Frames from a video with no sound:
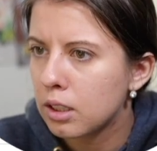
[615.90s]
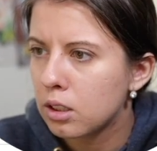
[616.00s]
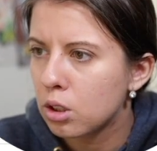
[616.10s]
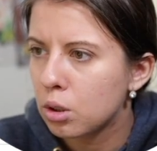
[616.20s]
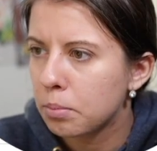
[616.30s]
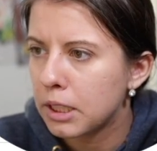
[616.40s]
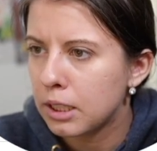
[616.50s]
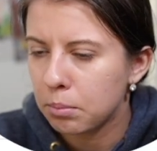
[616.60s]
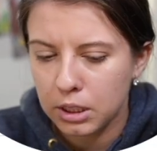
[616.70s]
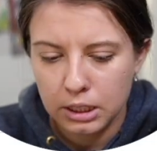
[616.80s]
this domain,
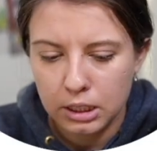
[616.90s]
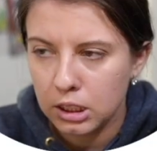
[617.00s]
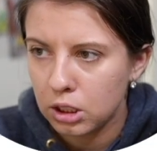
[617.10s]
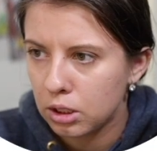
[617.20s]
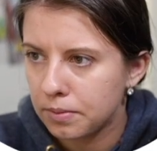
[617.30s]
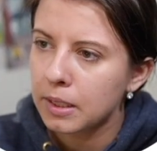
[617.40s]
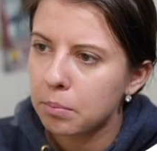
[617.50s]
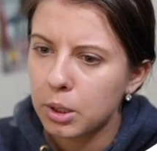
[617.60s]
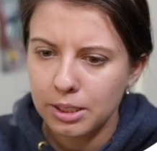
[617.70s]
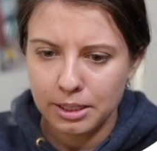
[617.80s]
please.
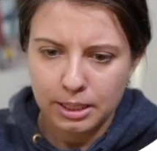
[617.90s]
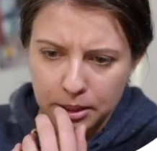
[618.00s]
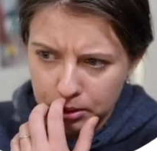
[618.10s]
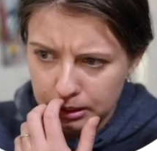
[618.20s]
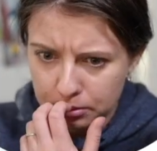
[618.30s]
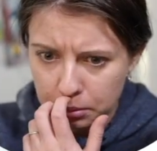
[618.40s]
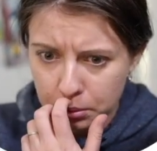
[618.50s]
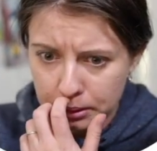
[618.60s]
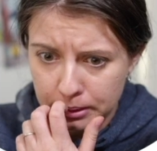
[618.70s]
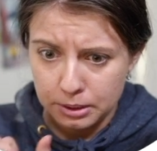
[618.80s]
Moz actually gives you
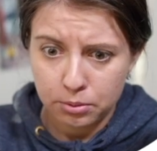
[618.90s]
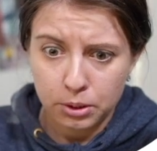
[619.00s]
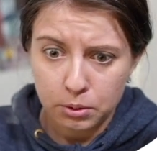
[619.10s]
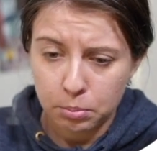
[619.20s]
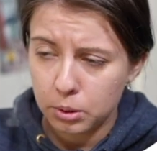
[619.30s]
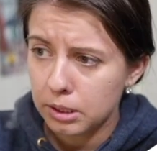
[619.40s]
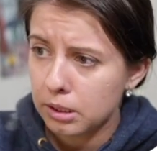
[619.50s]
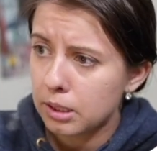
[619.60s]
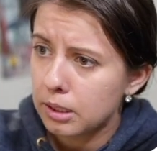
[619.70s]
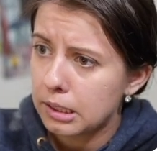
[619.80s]
pretty nice free reports,
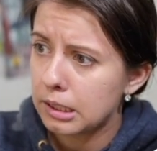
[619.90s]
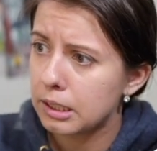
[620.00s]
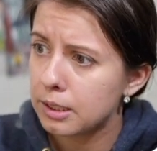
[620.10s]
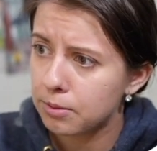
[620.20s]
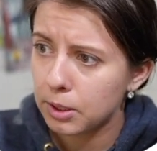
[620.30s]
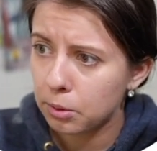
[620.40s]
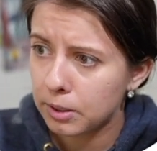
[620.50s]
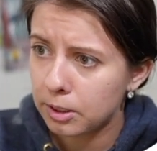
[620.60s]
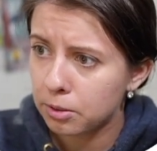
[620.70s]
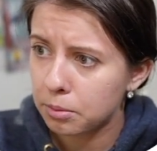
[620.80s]
and it's very
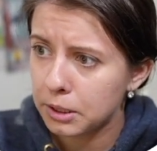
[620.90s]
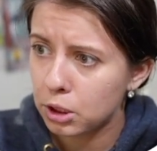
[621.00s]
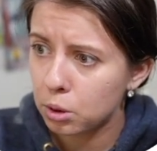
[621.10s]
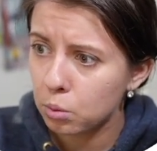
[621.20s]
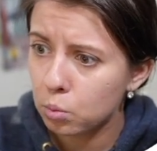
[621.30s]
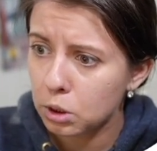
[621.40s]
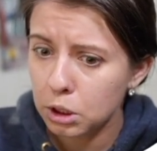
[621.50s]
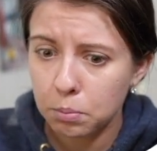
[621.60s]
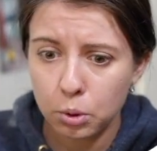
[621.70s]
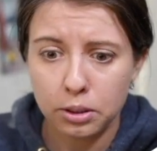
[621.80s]
rare for me to want
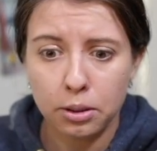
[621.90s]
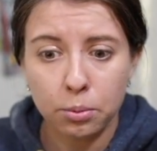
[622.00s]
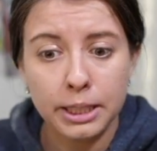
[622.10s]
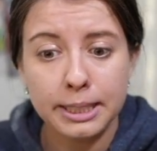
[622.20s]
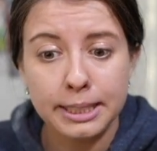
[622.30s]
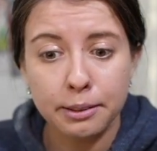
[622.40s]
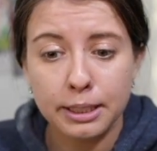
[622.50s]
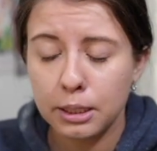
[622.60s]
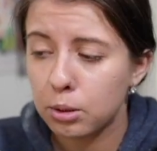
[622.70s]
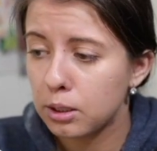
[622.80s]
more than 3 a day
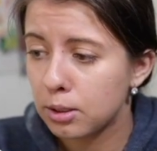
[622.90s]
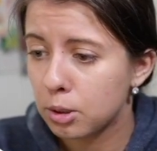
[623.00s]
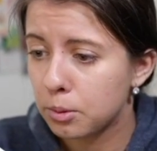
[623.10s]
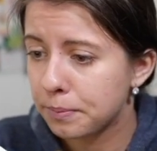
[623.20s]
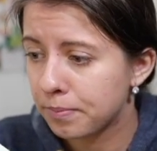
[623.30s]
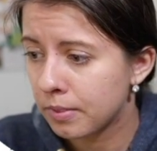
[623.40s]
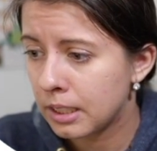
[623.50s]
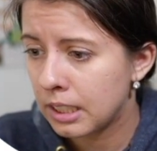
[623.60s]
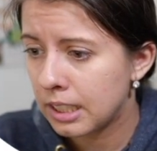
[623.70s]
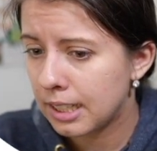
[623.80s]
anyway, so
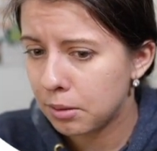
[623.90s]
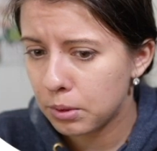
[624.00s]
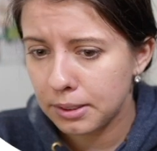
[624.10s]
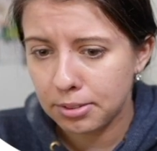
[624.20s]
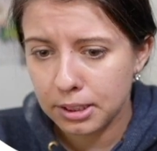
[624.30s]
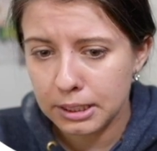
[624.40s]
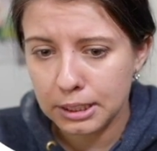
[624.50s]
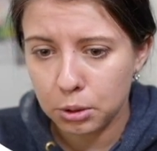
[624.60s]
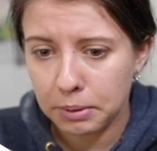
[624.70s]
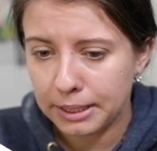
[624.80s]
haven't really felt the need
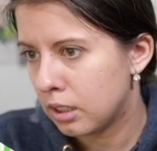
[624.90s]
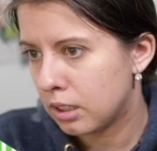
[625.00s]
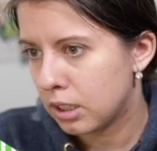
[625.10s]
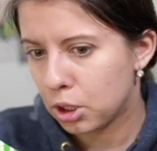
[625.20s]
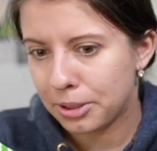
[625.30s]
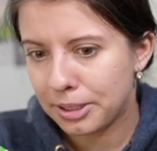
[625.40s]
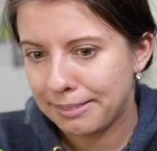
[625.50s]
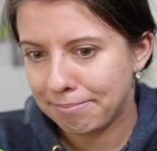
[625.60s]
to pay. Sorry.